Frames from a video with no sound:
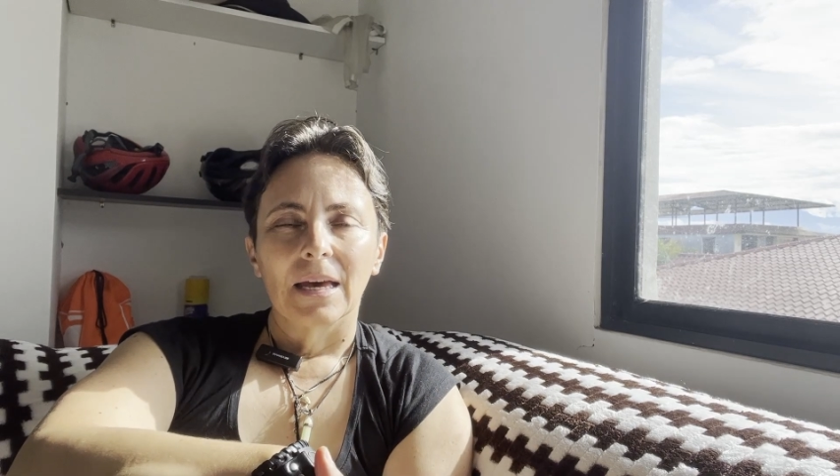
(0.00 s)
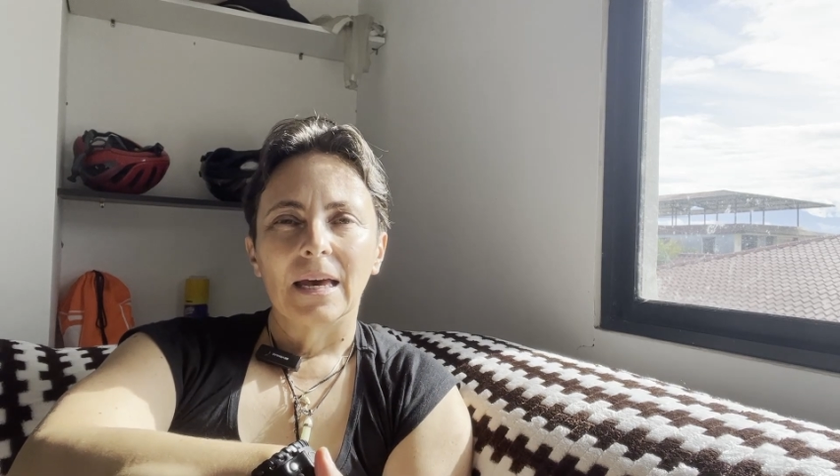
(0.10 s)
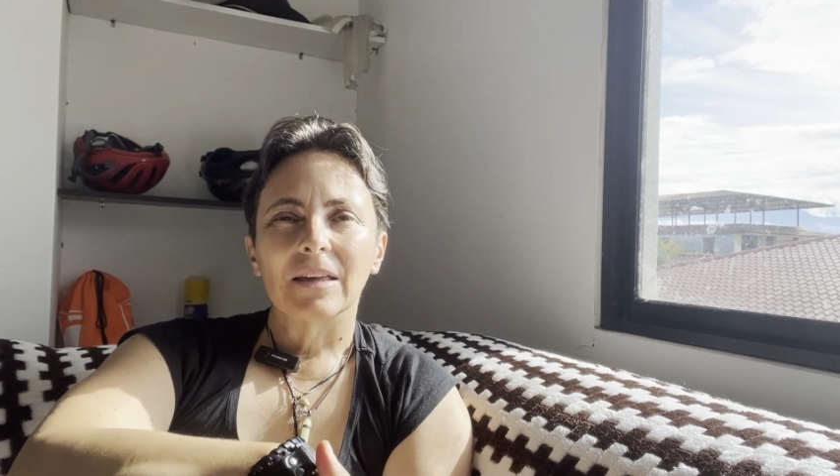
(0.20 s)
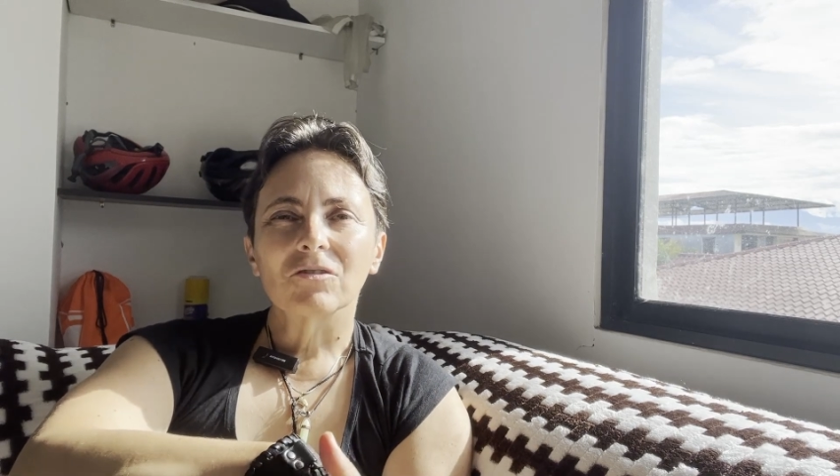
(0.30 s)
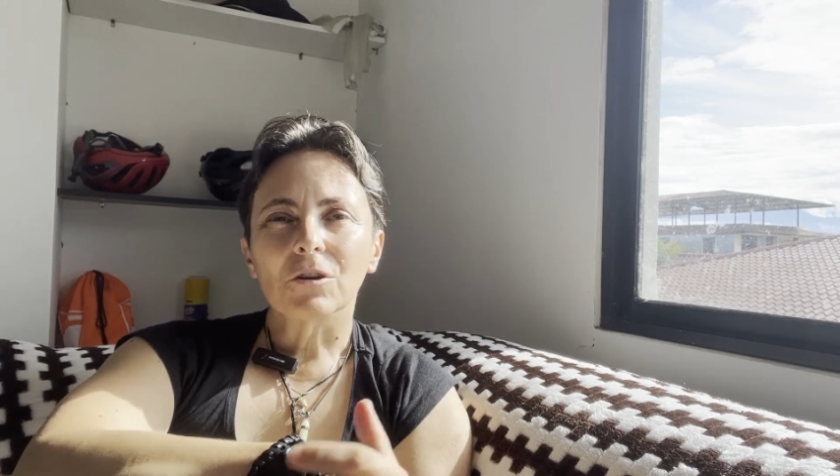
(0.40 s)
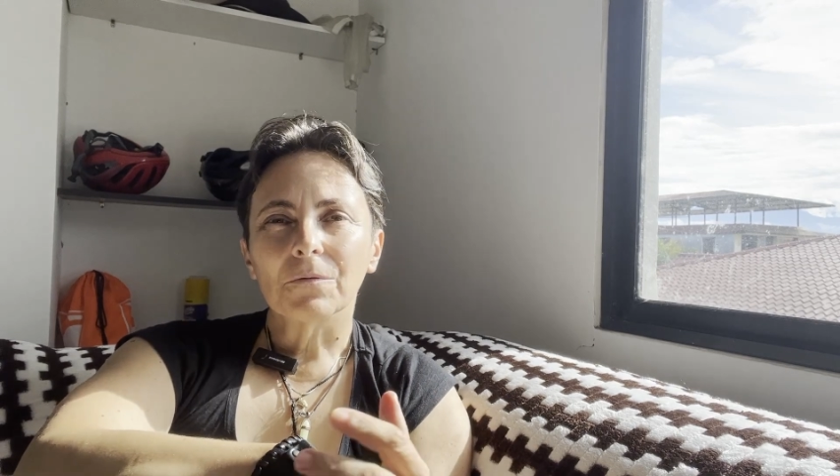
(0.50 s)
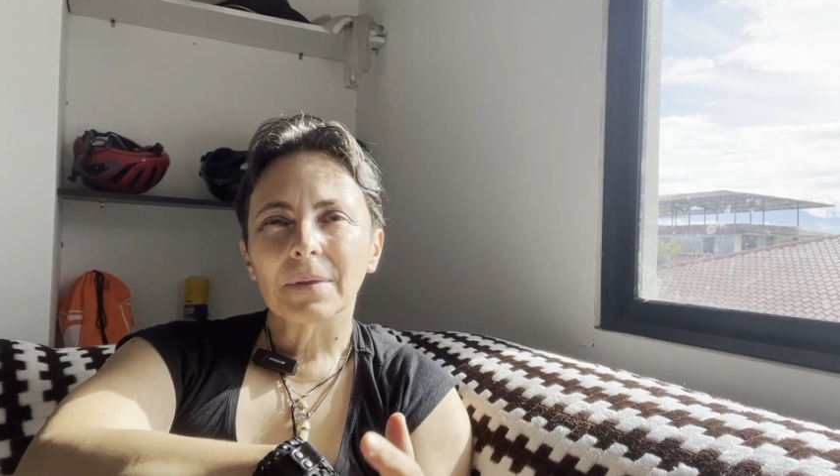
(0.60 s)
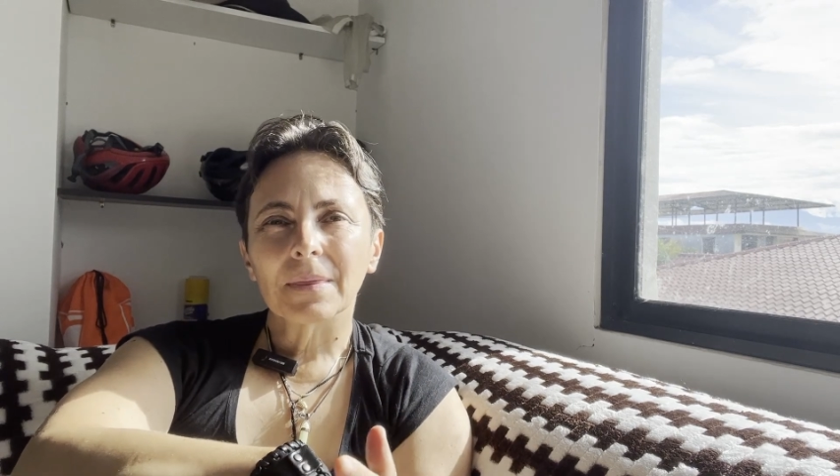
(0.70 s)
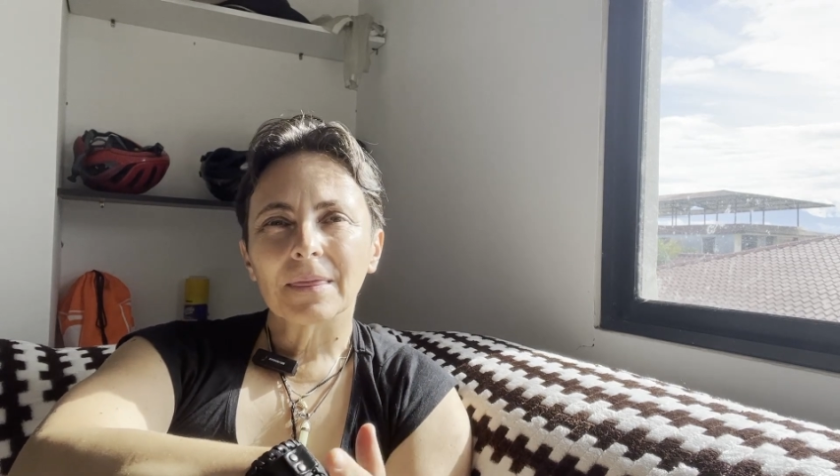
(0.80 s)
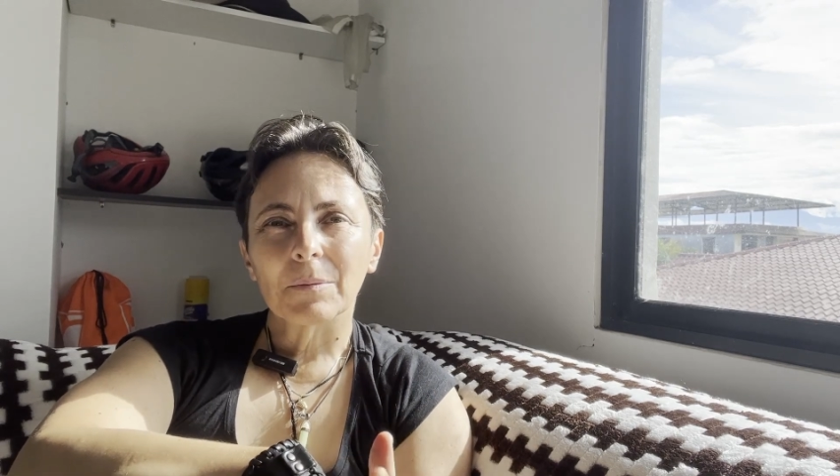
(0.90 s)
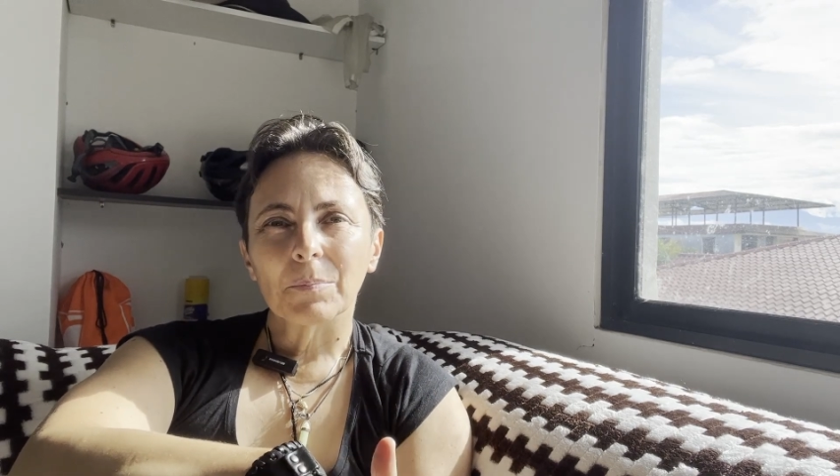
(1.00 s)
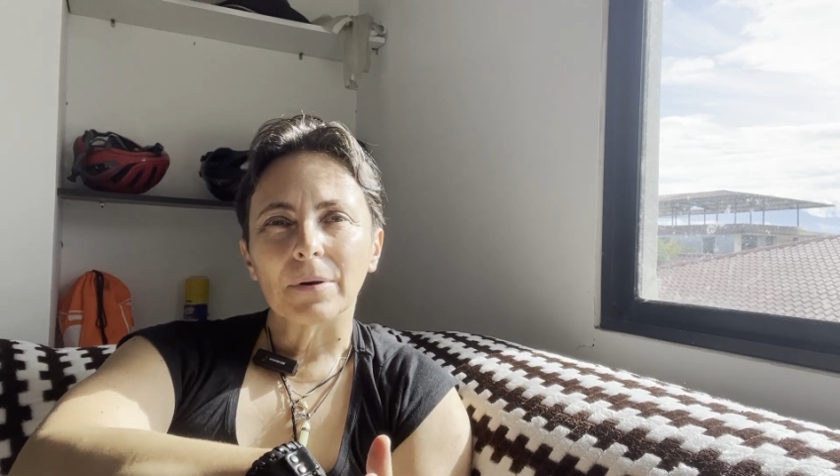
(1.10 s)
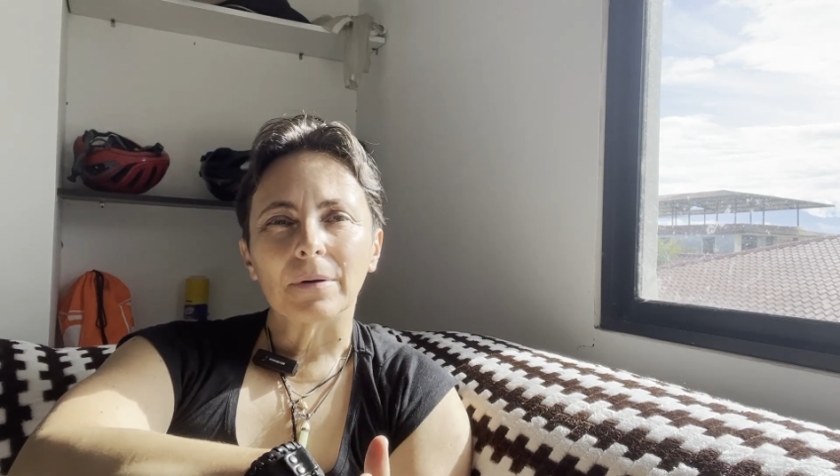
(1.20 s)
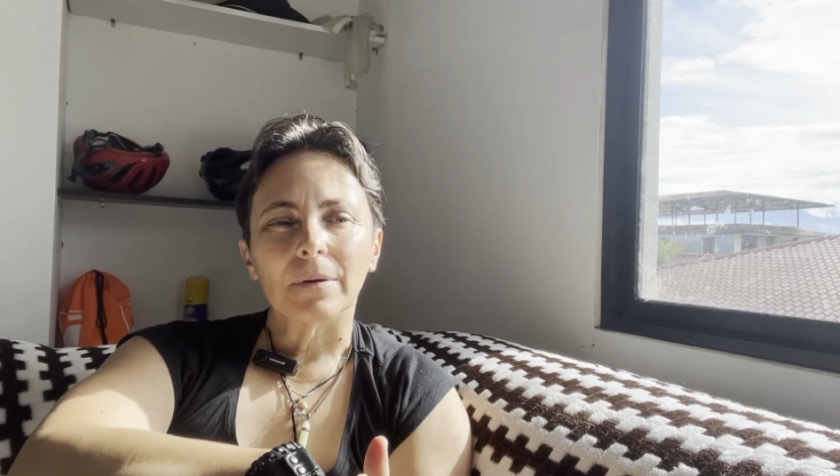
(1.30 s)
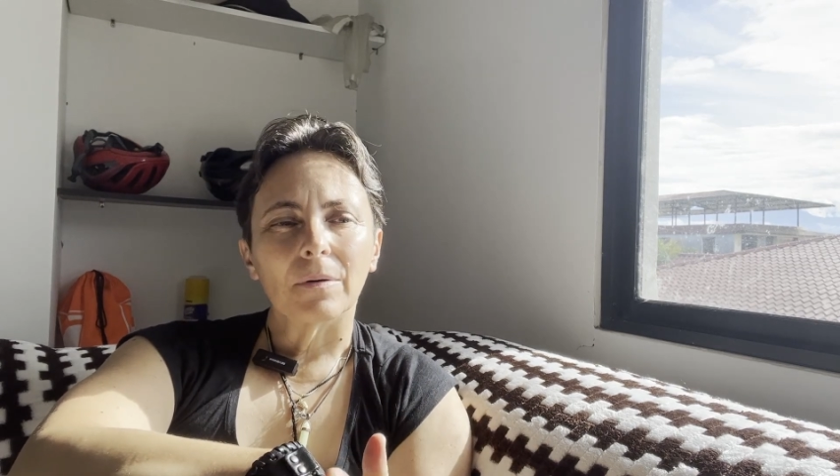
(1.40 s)
and something
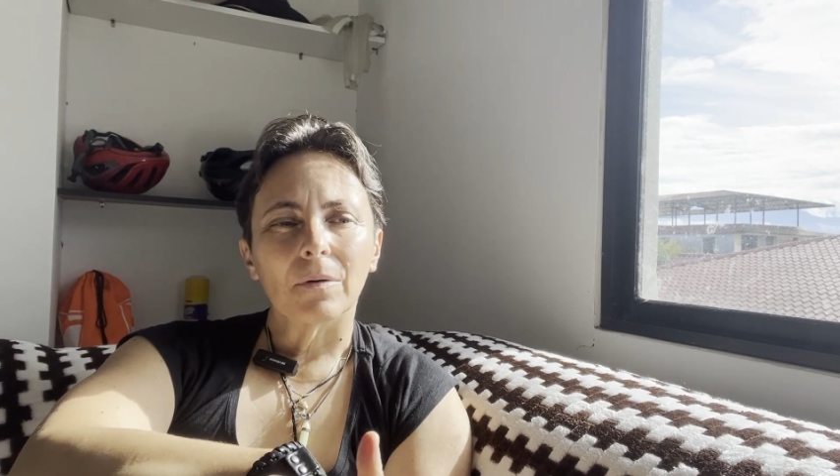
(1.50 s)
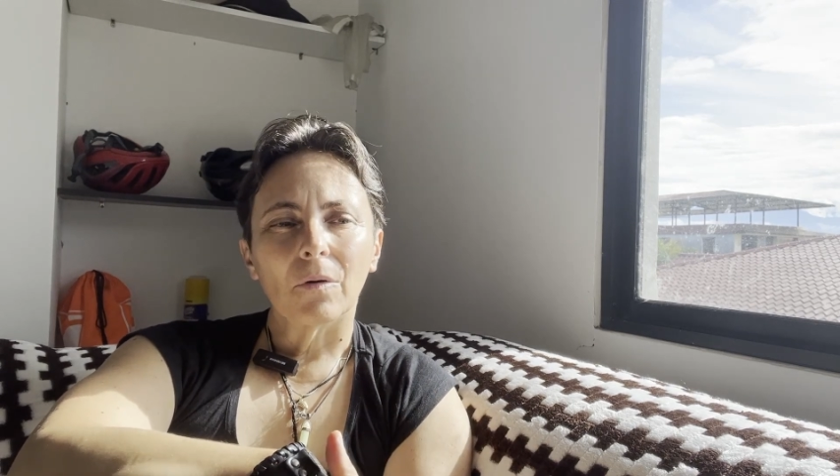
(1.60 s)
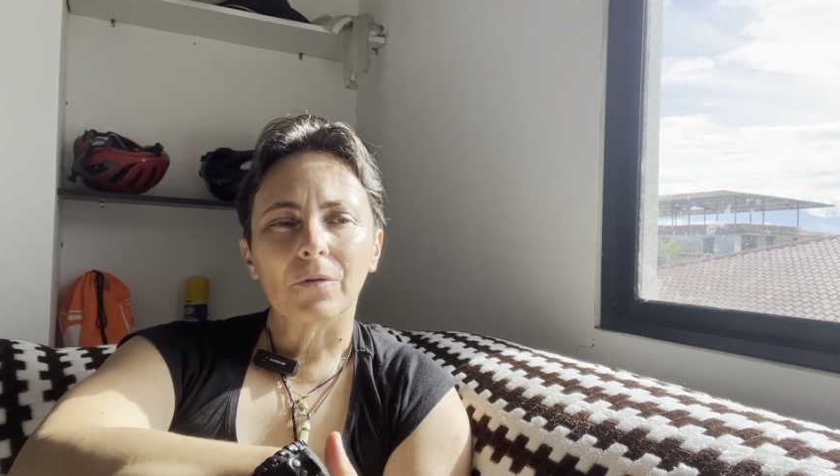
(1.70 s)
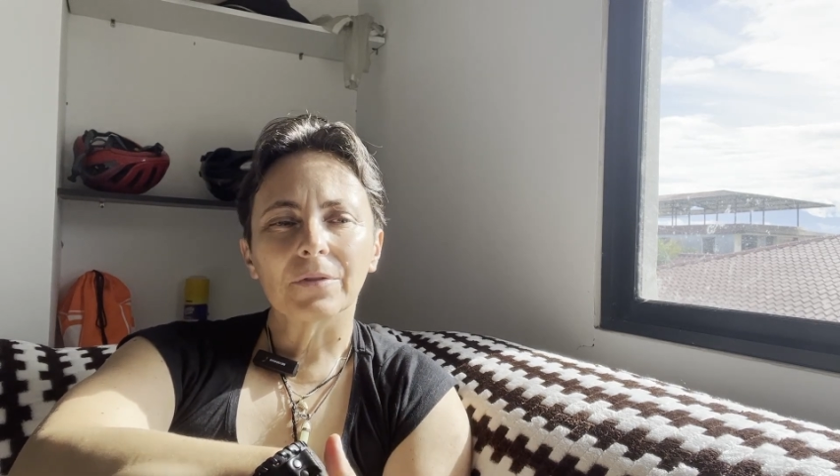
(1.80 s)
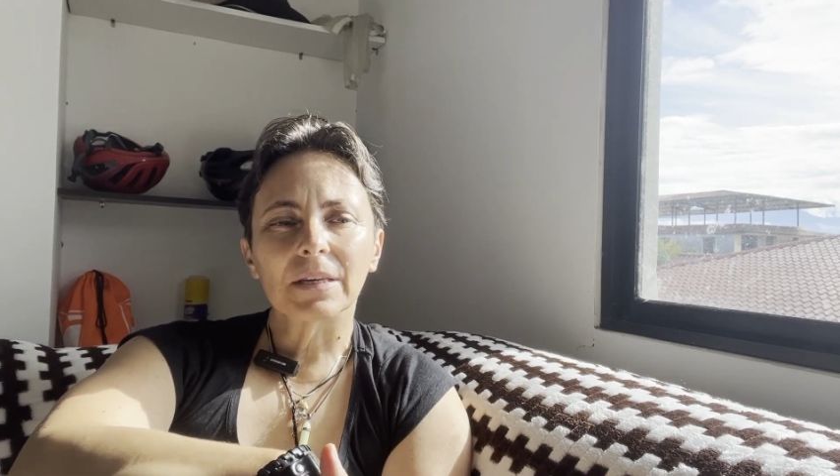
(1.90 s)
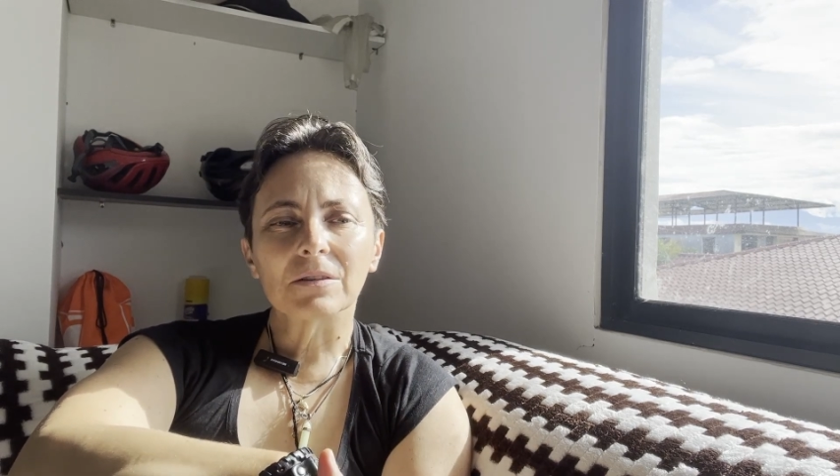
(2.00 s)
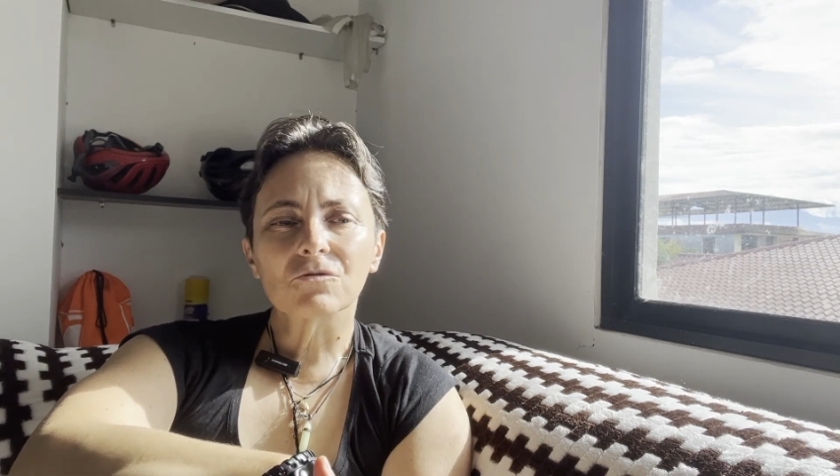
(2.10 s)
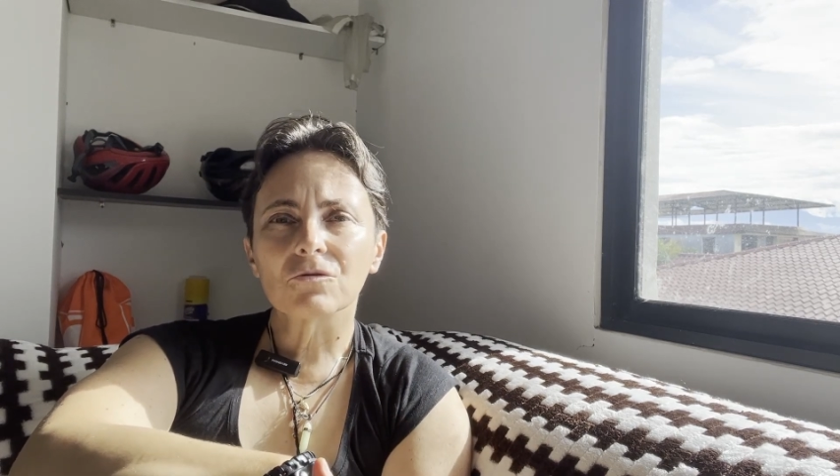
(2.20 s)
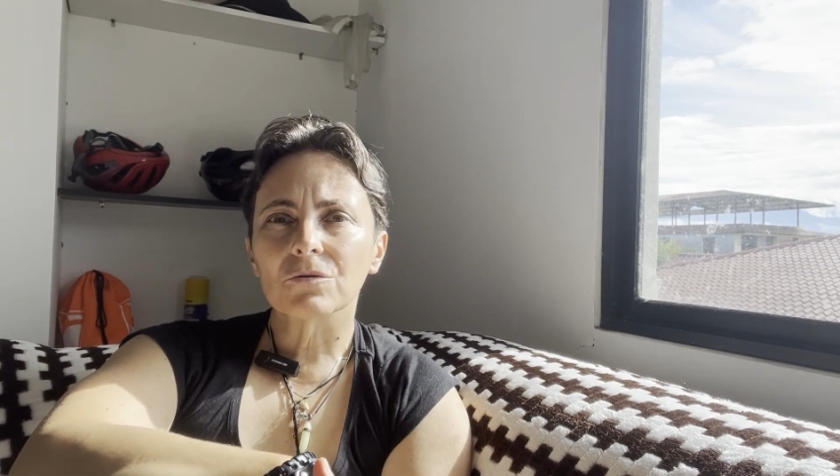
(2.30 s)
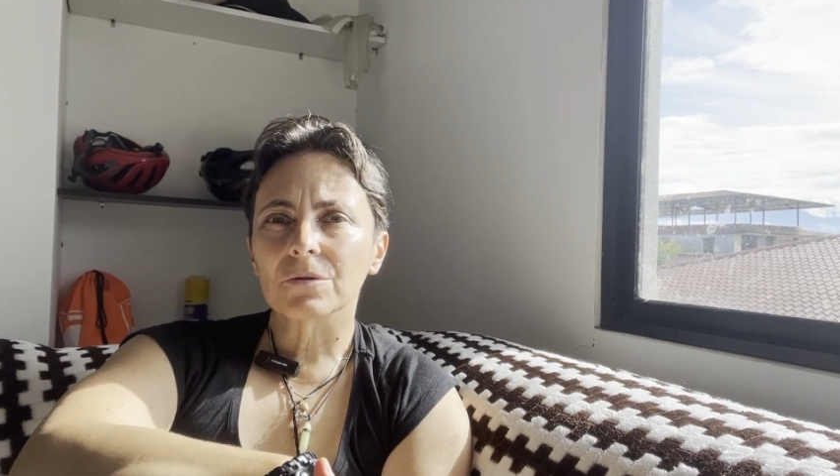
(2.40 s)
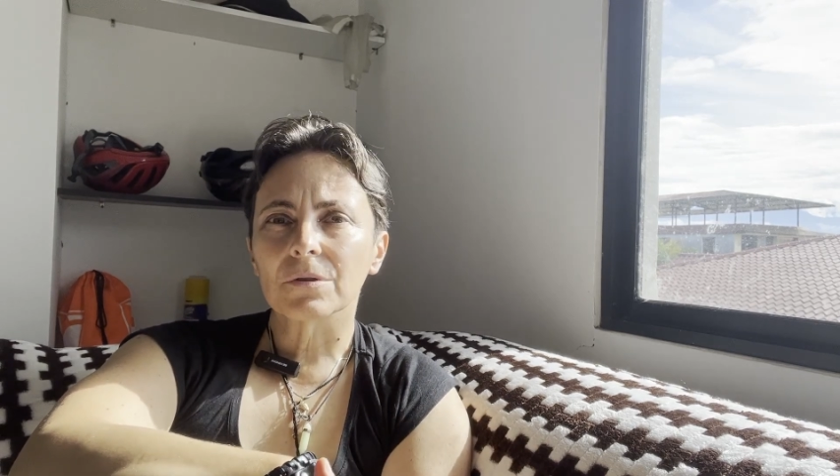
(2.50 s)
deeper on this truth